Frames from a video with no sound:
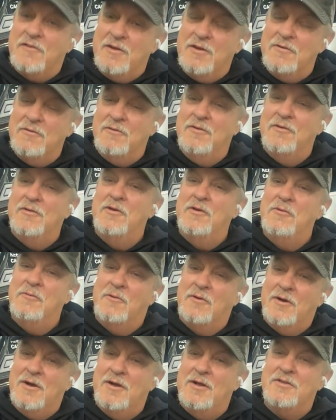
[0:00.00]
It really
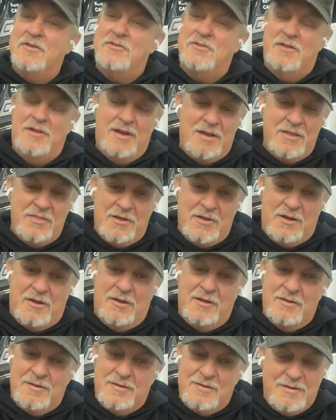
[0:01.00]
was, and I
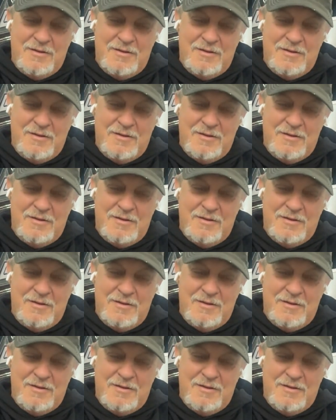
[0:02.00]
thought,